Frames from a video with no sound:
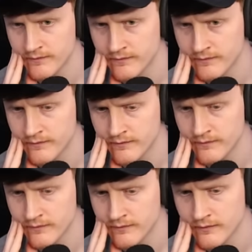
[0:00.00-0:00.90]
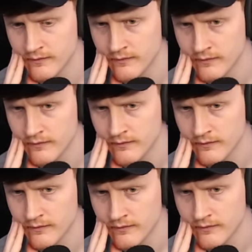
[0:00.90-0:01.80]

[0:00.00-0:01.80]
[no speech]